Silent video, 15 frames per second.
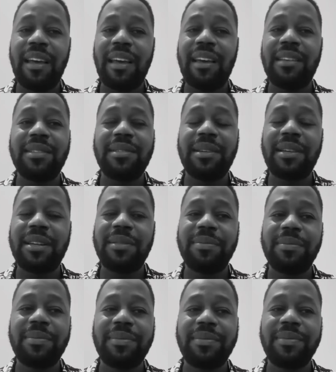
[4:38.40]
And
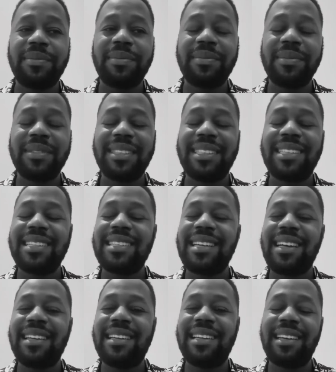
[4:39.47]
it's a
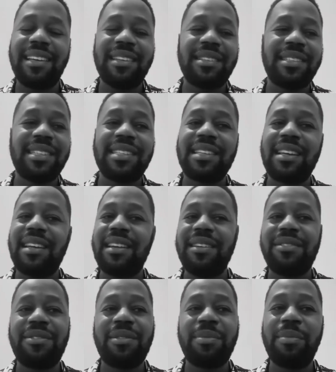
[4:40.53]
sad day. It's a sad
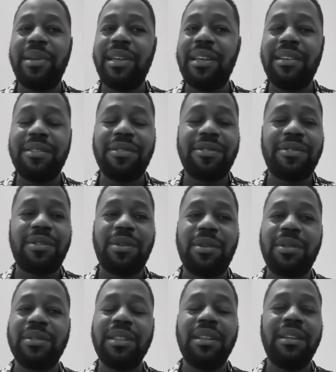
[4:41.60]
day for me, for
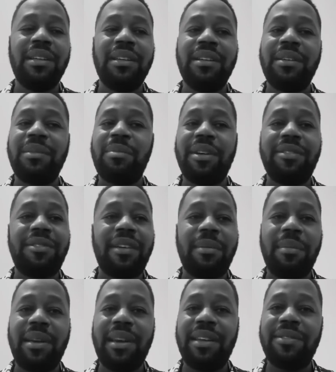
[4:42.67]
my
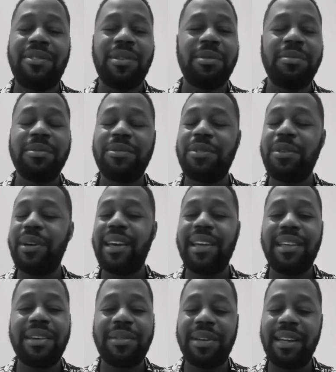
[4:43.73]
family, for
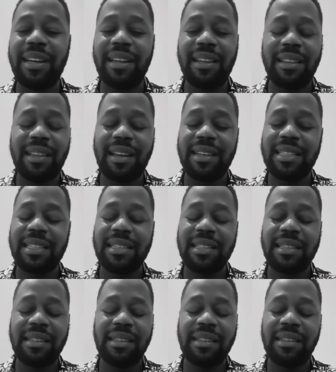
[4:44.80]
Kenya, really, that
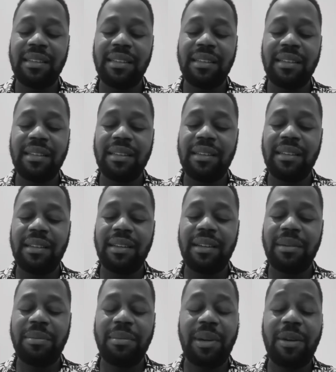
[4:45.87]

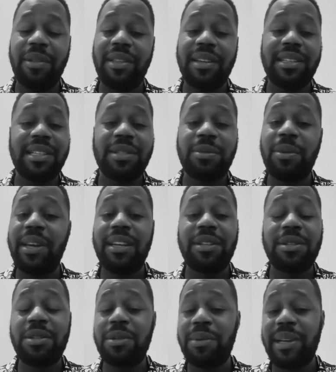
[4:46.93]
now they're just willing
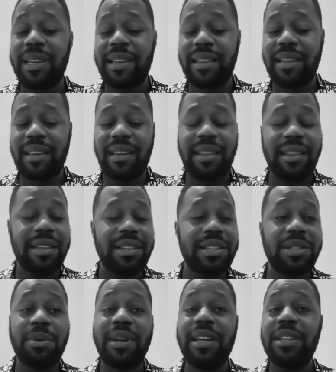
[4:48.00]
to do anything, and they're
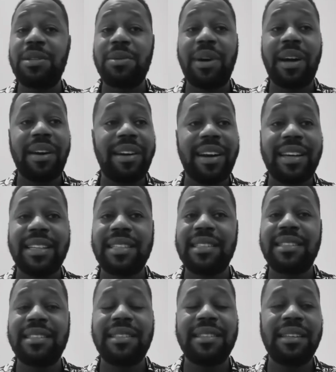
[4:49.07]
just willing to
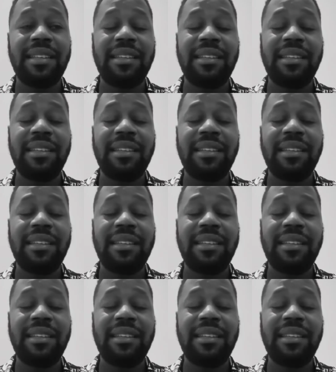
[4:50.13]
harass